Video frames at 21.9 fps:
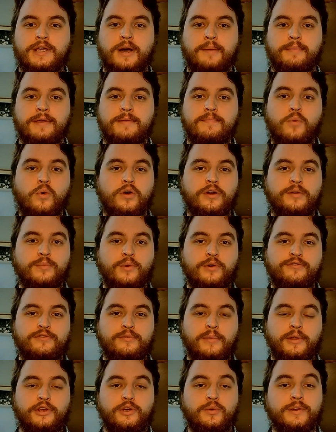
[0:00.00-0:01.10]
becoming more and more
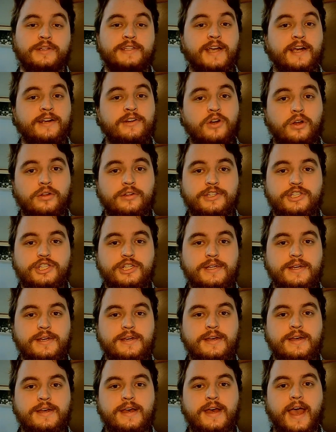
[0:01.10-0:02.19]
familiar with
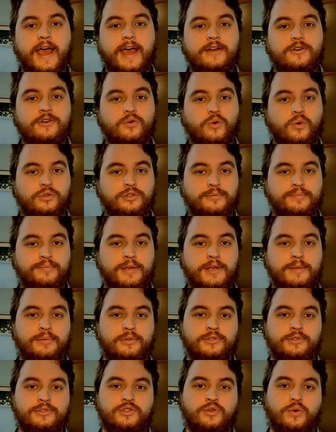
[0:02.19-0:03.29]
technology and older
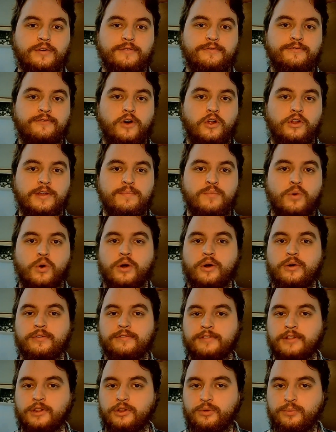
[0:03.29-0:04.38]
people sort of falling more out
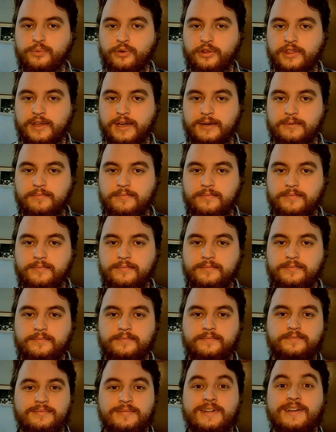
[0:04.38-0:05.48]
of the loop with
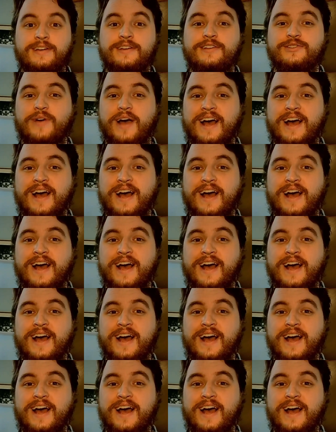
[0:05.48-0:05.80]
it.